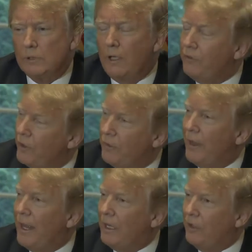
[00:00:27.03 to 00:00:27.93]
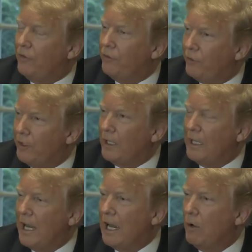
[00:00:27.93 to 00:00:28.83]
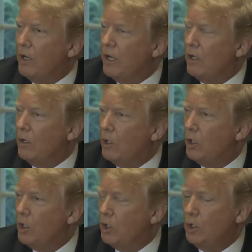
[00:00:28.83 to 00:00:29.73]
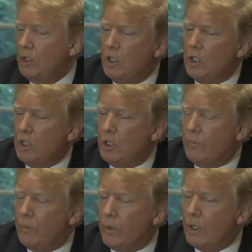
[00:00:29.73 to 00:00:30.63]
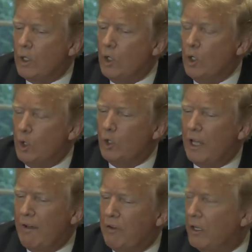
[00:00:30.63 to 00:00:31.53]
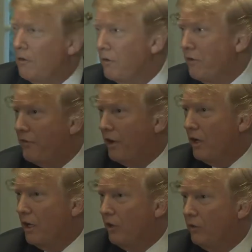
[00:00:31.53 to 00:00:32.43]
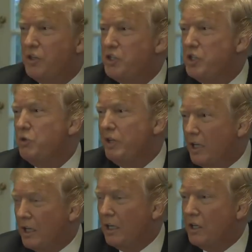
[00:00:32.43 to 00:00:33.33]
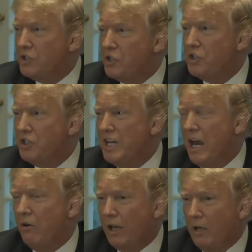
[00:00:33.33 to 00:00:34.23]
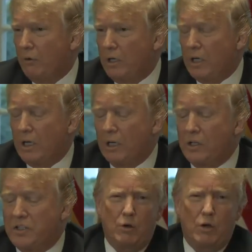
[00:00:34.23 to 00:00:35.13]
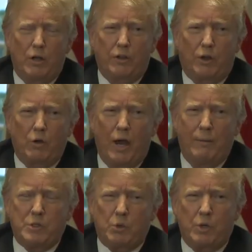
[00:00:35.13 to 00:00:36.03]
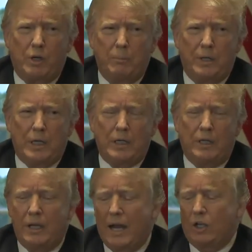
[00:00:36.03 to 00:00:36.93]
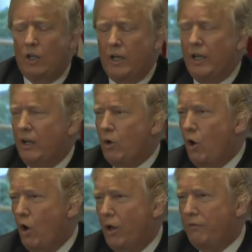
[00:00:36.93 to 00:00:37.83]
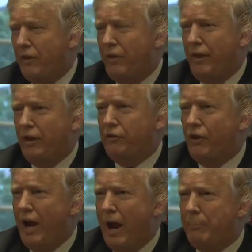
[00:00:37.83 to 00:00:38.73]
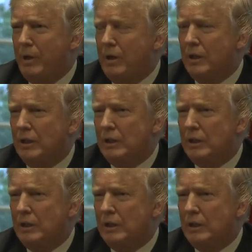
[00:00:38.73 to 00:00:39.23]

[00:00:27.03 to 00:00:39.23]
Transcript: I said, that is really now in a whole new level of unfairness. This is ridiculous. This is now getting ridiculous. And all of the crimes that were committed, they're not looking at all of the things that happened